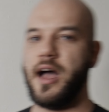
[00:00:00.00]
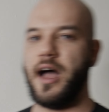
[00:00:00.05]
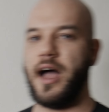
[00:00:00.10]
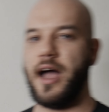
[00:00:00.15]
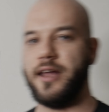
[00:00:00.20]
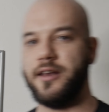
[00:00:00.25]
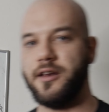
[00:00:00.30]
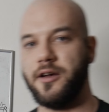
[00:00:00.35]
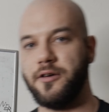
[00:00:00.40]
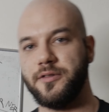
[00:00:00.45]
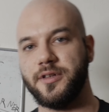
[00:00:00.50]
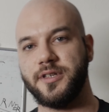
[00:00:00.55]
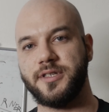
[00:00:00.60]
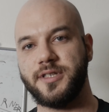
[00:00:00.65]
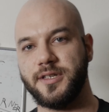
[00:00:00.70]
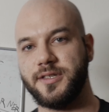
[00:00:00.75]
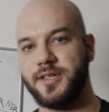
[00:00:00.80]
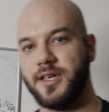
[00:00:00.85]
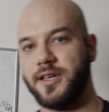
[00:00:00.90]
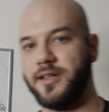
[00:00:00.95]
I know this
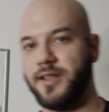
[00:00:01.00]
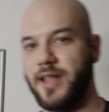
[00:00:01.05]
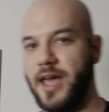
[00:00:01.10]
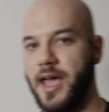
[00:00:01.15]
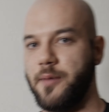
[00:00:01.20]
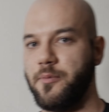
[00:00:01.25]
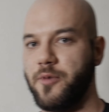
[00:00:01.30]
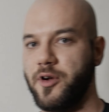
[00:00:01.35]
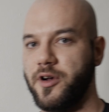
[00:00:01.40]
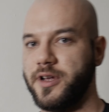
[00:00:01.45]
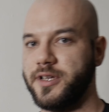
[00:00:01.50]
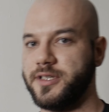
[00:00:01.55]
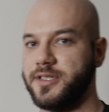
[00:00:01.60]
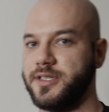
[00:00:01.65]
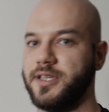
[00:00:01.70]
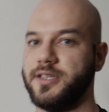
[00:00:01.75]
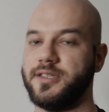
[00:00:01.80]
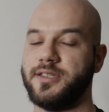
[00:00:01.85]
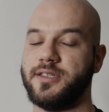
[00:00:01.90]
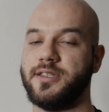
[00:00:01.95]
isn't glamorous,
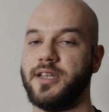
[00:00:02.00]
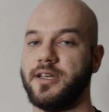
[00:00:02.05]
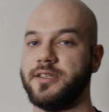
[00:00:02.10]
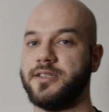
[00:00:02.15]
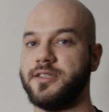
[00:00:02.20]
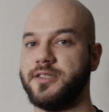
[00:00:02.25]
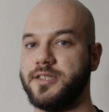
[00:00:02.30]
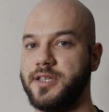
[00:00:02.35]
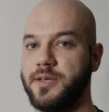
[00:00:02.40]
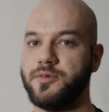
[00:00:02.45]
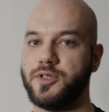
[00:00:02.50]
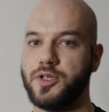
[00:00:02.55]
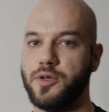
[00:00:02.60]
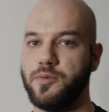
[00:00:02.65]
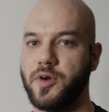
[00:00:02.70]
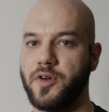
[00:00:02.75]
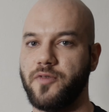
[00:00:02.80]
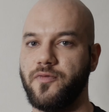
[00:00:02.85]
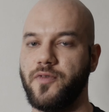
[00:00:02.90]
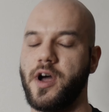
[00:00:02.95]
this doesn't seem
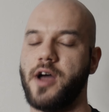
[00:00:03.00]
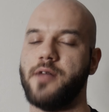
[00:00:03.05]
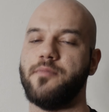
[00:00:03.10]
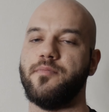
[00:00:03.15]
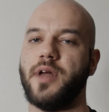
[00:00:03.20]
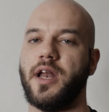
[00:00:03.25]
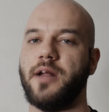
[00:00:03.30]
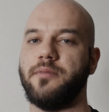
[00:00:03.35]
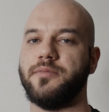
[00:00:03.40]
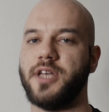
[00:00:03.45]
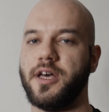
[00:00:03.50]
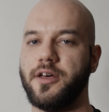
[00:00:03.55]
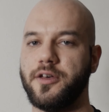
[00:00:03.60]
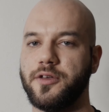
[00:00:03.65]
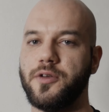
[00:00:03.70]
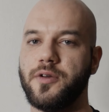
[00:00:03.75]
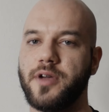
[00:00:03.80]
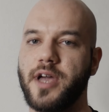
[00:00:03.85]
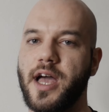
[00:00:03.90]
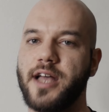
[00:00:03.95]
super fun, but I'm
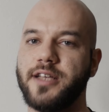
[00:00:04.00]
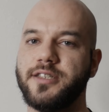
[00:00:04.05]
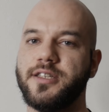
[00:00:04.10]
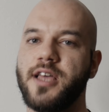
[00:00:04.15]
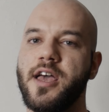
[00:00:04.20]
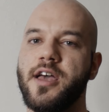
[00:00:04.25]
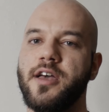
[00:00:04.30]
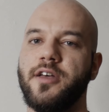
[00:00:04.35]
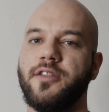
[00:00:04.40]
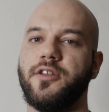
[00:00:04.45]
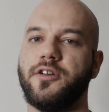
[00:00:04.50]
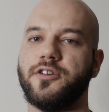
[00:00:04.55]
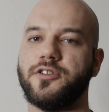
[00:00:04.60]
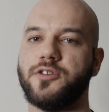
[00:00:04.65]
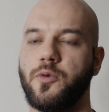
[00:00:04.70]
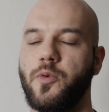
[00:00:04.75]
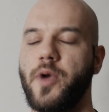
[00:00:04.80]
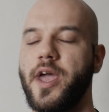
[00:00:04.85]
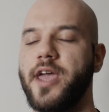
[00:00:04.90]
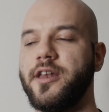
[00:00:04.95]
telling you guys, there's
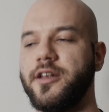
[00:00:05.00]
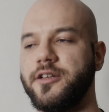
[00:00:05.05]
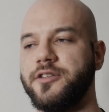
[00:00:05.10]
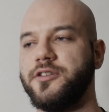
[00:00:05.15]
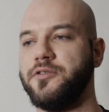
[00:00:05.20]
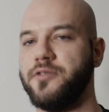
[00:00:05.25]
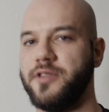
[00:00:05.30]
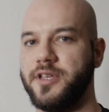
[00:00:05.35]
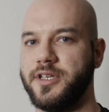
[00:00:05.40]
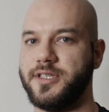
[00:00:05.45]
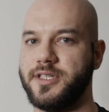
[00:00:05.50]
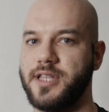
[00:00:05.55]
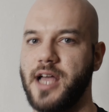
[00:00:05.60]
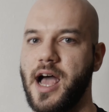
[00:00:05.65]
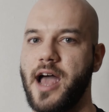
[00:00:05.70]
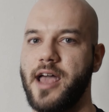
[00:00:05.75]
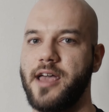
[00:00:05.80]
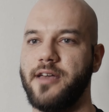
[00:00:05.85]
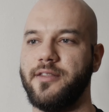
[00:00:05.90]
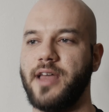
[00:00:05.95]
a way to do this
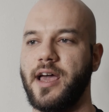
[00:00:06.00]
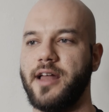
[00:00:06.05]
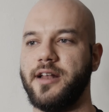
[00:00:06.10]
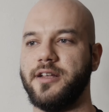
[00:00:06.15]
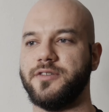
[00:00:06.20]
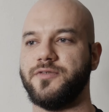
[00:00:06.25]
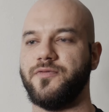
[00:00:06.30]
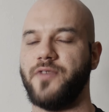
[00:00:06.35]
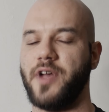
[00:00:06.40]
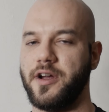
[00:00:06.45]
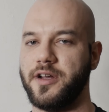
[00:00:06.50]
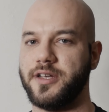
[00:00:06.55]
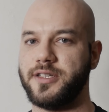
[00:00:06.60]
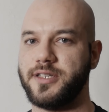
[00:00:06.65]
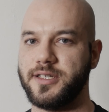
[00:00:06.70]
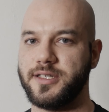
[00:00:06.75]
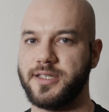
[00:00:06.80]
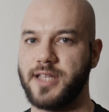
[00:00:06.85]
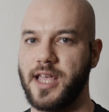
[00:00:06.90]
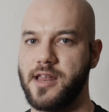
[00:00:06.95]
diet that is very
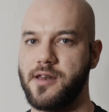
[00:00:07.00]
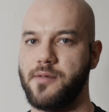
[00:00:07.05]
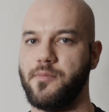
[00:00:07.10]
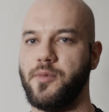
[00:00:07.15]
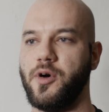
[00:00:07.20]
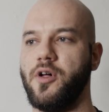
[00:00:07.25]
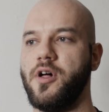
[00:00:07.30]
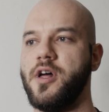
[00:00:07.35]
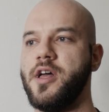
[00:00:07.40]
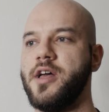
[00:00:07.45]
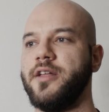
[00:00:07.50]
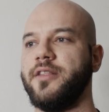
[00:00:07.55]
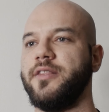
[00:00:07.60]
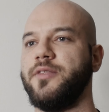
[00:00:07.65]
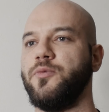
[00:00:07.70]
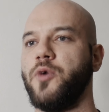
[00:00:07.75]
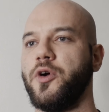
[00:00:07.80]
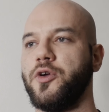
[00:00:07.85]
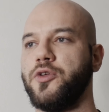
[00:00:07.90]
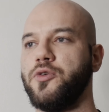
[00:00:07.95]
sustainable,
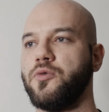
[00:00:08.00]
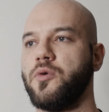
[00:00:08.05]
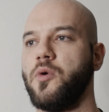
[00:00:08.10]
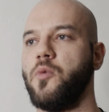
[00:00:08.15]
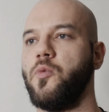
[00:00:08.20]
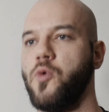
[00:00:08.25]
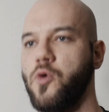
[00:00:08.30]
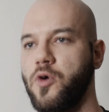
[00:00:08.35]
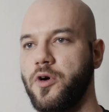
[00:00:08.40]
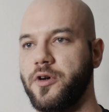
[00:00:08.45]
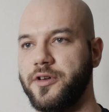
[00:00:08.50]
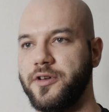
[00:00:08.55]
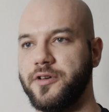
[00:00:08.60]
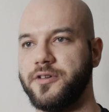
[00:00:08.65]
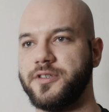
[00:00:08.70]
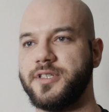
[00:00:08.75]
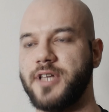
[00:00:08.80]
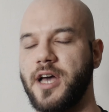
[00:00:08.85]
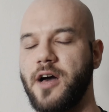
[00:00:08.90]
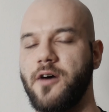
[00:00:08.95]
where you reward
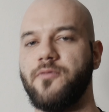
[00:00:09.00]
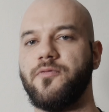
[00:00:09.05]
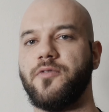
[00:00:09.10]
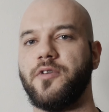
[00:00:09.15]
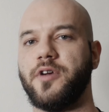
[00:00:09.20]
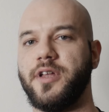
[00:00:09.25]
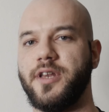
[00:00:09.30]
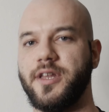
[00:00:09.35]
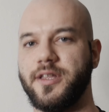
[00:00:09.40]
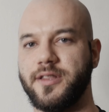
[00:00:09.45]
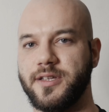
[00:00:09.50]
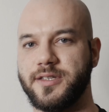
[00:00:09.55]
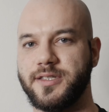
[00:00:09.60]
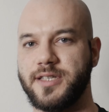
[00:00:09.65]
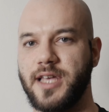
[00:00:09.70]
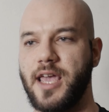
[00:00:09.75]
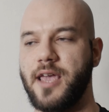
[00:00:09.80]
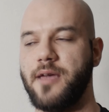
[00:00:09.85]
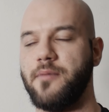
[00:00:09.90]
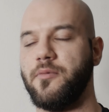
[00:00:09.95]
yourself for eating the
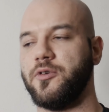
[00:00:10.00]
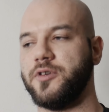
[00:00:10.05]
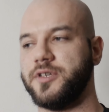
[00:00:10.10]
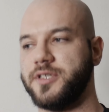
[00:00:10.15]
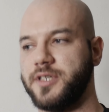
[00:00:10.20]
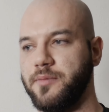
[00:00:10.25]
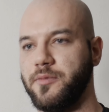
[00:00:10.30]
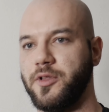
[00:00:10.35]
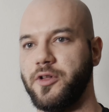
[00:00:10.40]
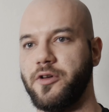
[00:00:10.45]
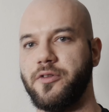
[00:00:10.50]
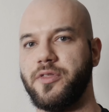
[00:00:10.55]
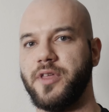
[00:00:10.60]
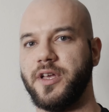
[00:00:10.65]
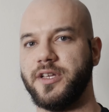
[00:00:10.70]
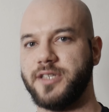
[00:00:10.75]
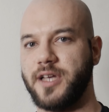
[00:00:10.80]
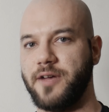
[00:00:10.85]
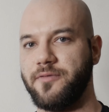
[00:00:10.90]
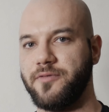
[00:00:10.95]
same or similar
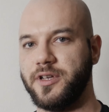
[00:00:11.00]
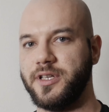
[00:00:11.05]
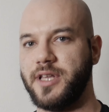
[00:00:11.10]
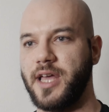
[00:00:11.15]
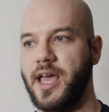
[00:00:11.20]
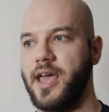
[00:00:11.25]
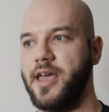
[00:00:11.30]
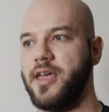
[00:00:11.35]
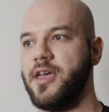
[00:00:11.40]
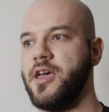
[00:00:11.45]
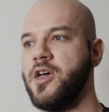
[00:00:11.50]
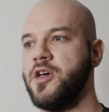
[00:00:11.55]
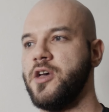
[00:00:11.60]
things every day.